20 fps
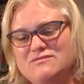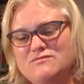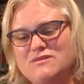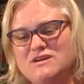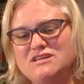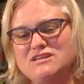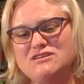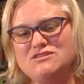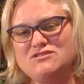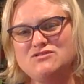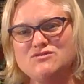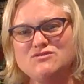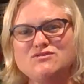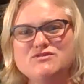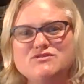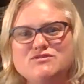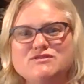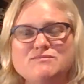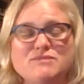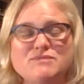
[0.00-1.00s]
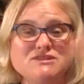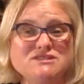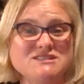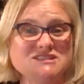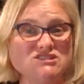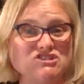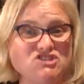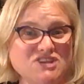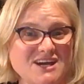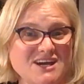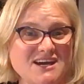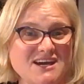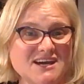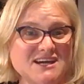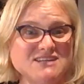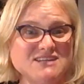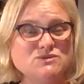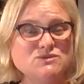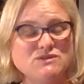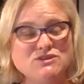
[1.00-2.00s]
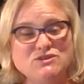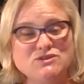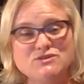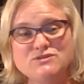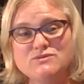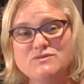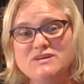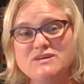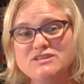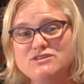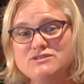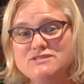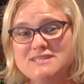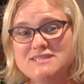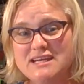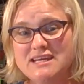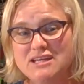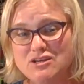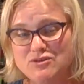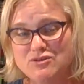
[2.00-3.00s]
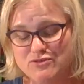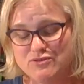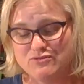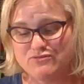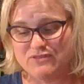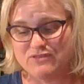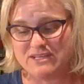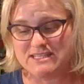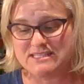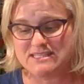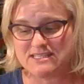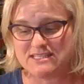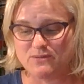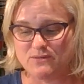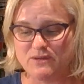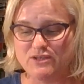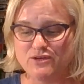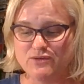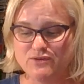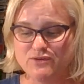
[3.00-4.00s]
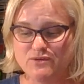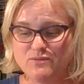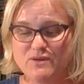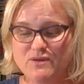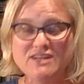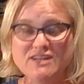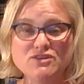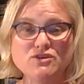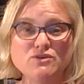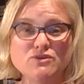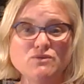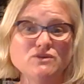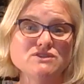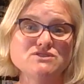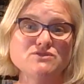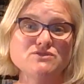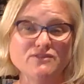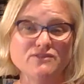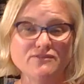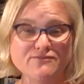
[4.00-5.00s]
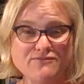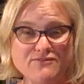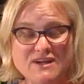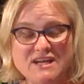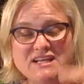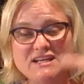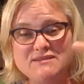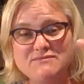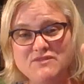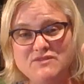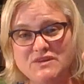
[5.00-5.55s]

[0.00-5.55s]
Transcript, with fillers: when you're the person in charge, when you're the one who's taking all the risk, when you're the one who wants all the freedom,